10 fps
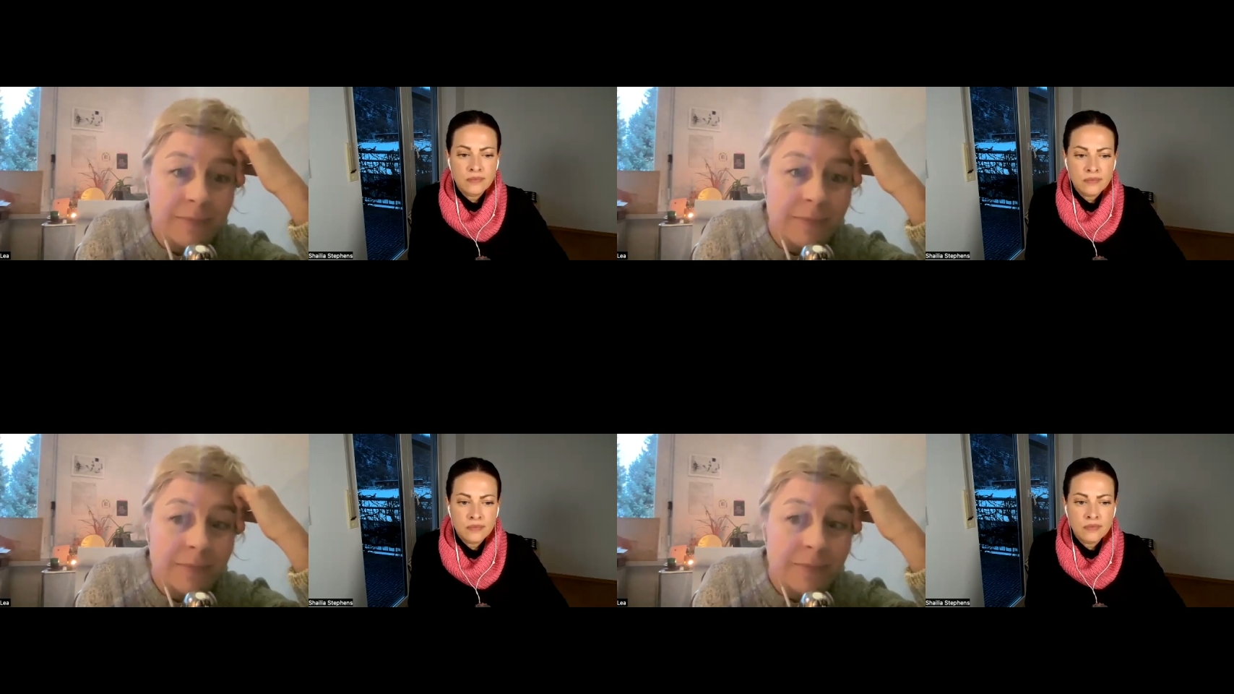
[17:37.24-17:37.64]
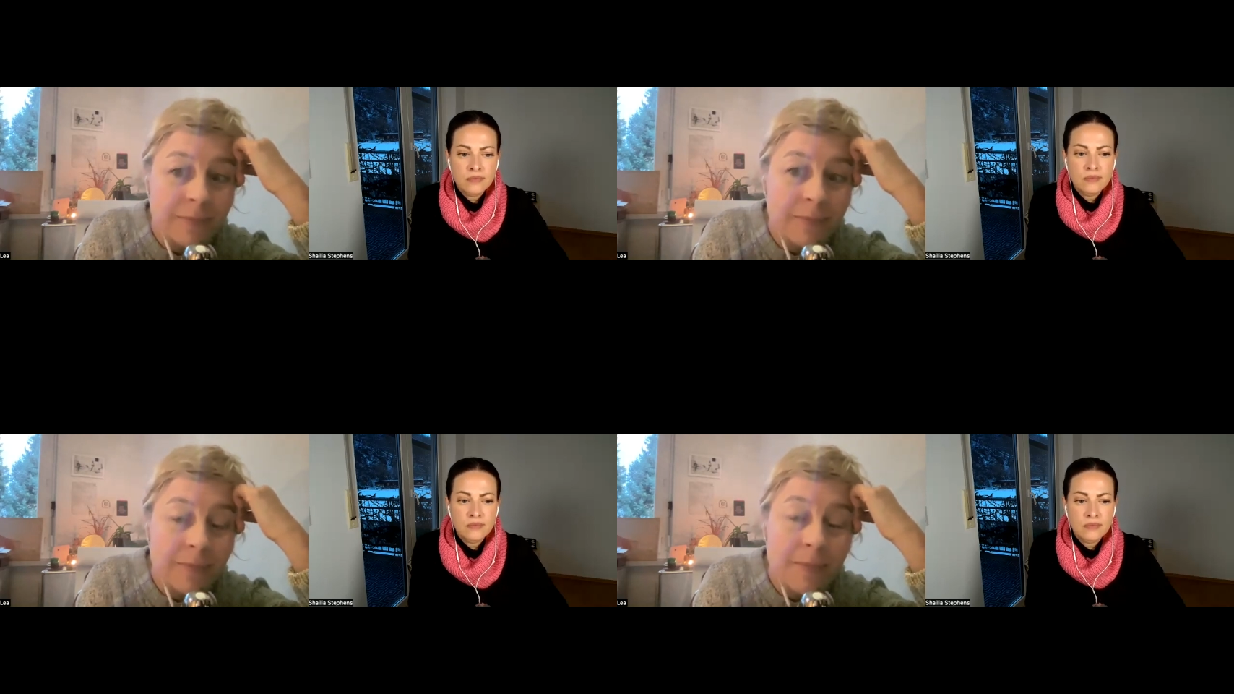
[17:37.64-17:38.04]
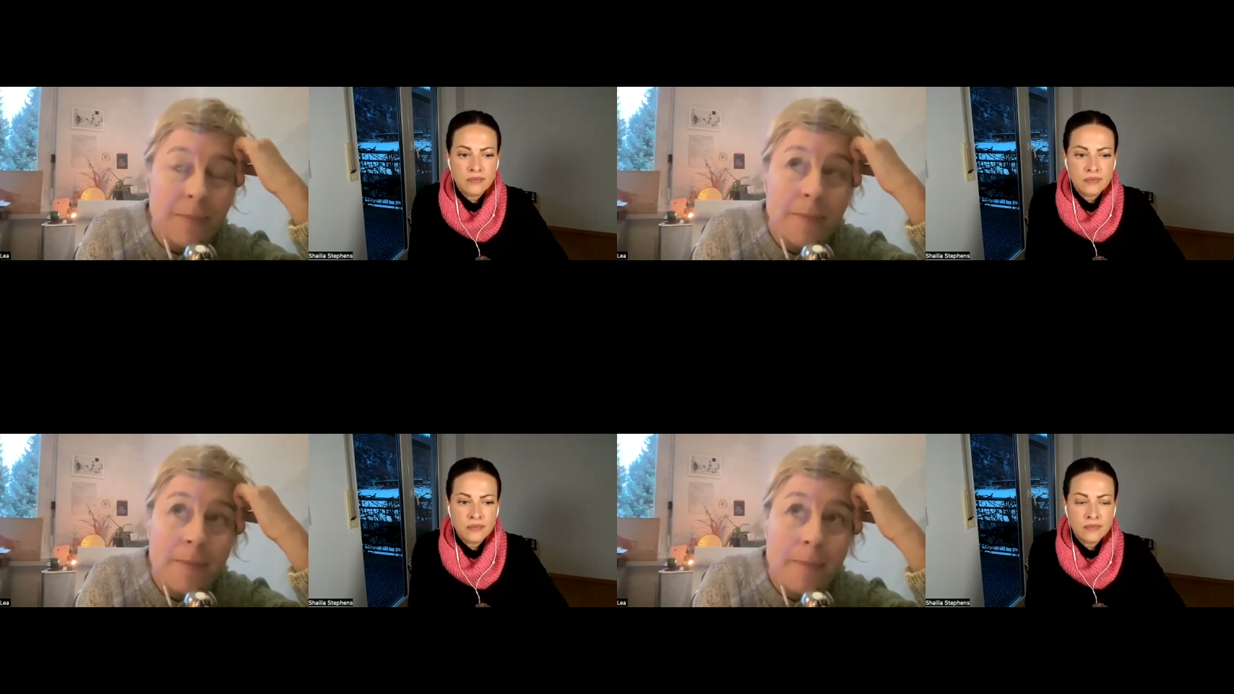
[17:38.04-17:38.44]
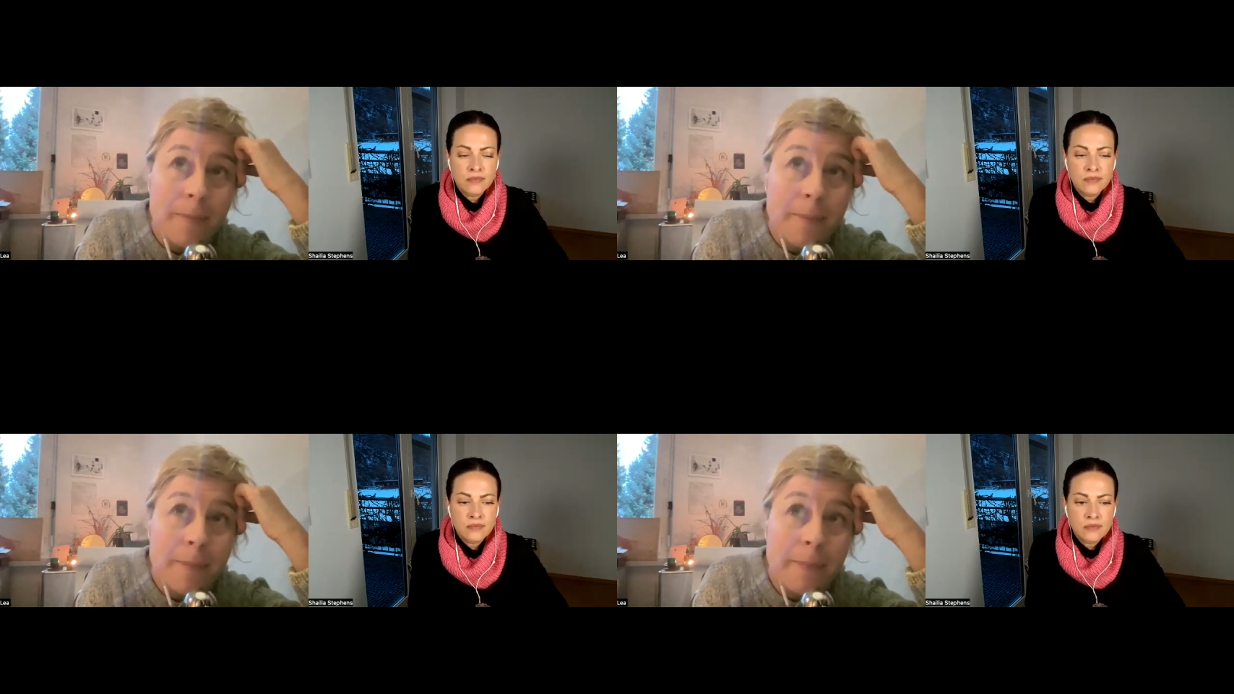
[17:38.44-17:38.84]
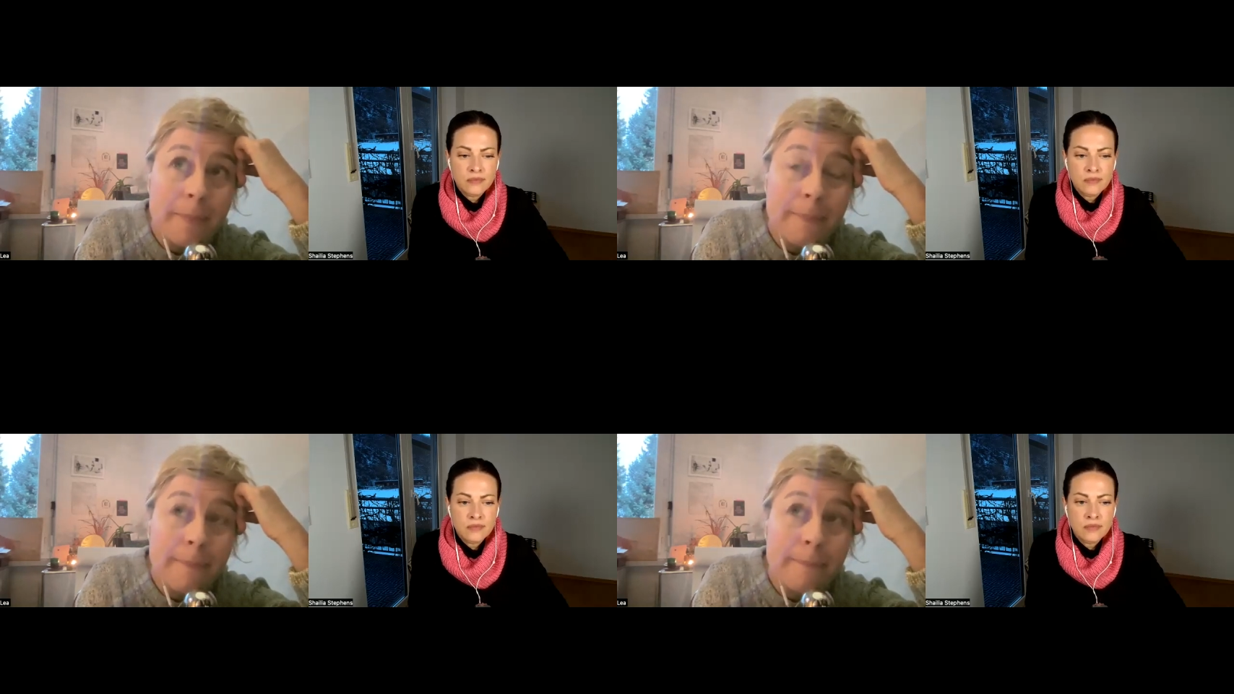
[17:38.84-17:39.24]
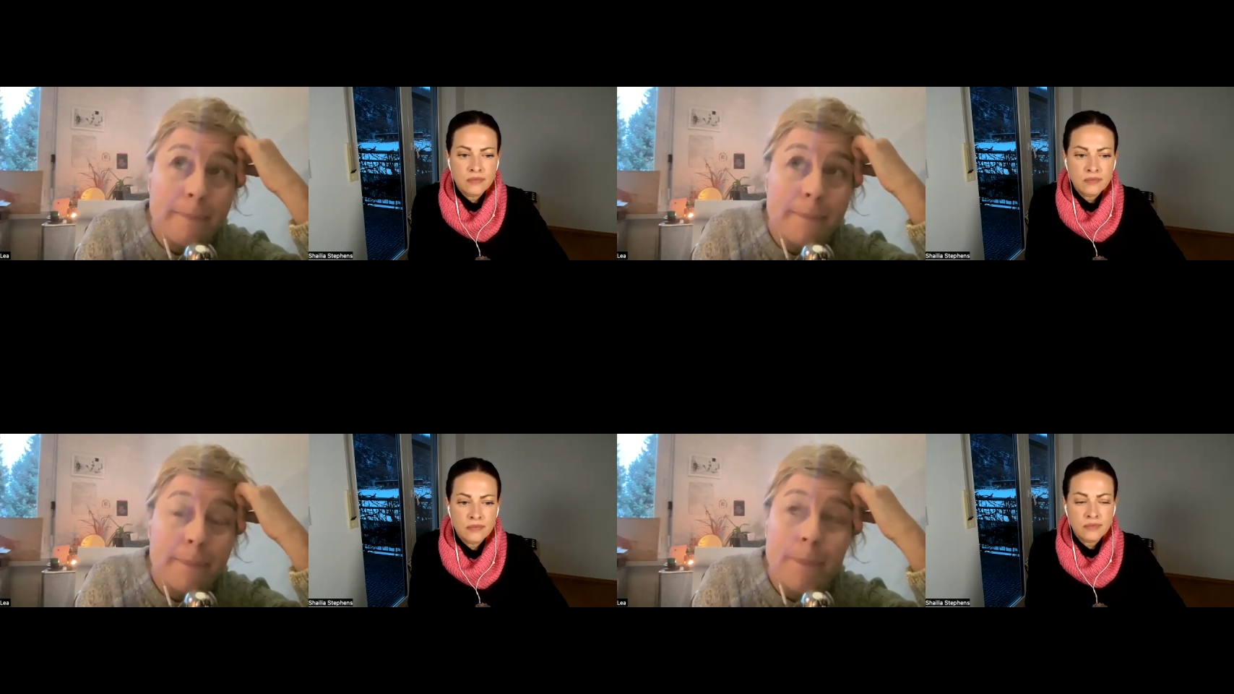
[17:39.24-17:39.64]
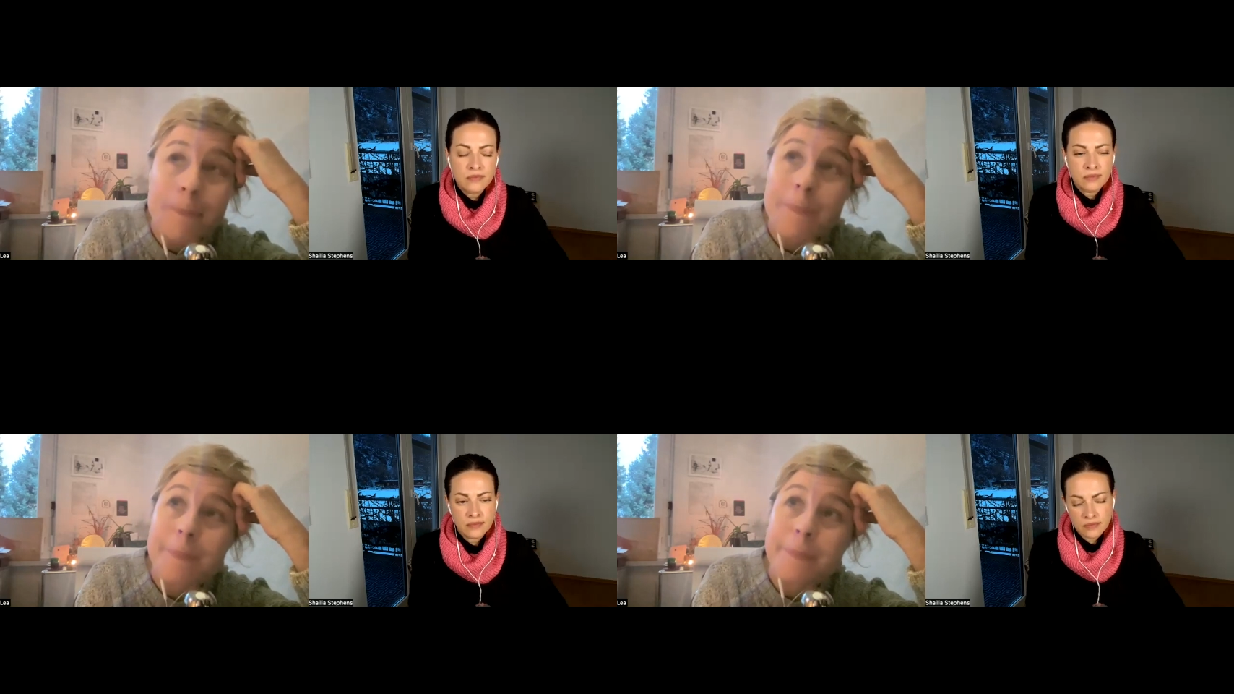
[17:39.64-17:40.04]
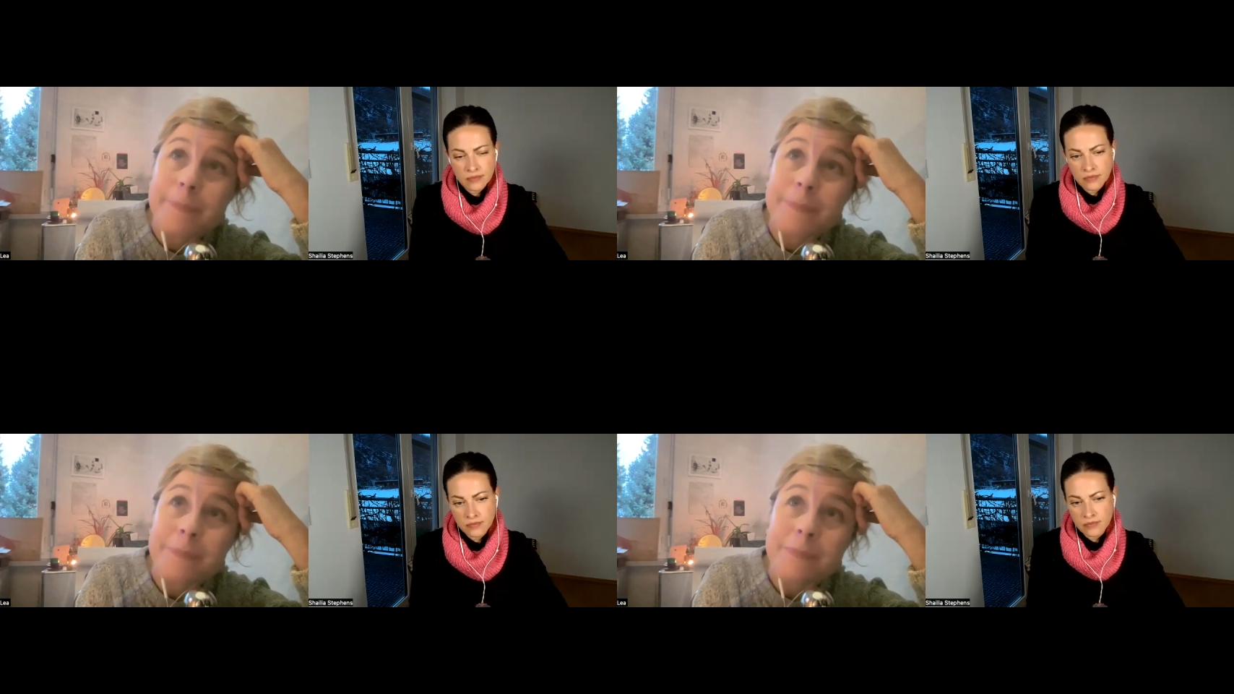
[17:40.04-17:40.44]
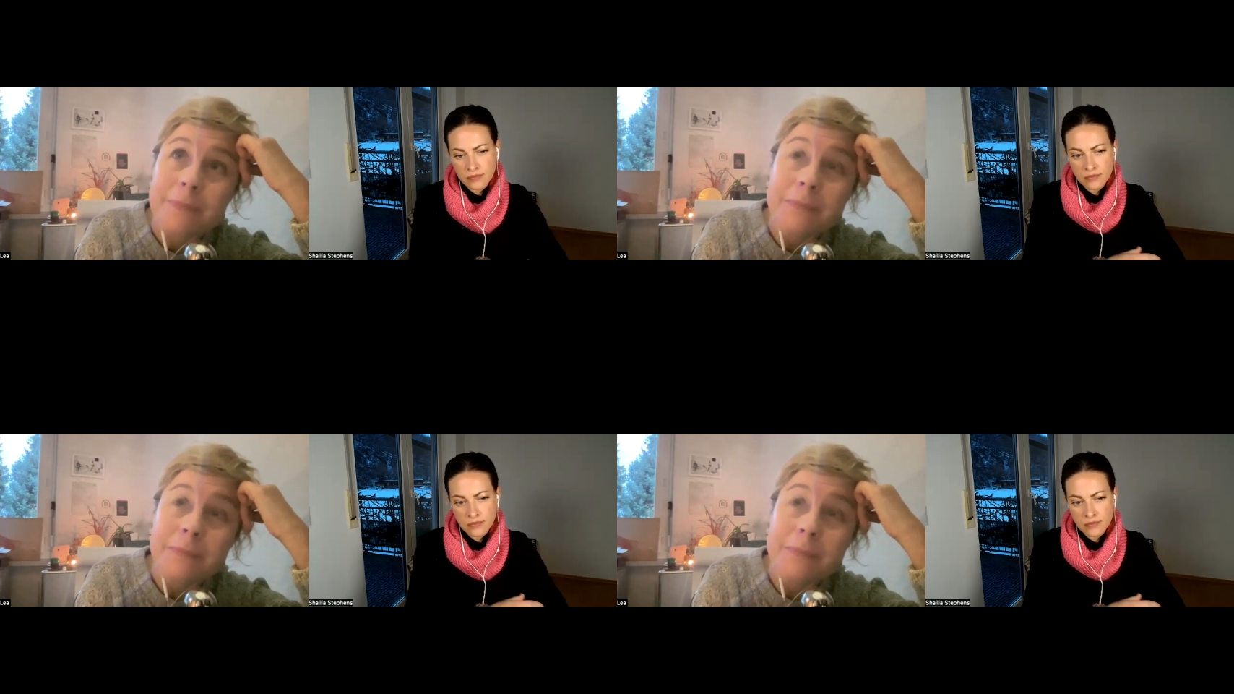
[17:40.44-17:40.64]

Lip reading: (silence)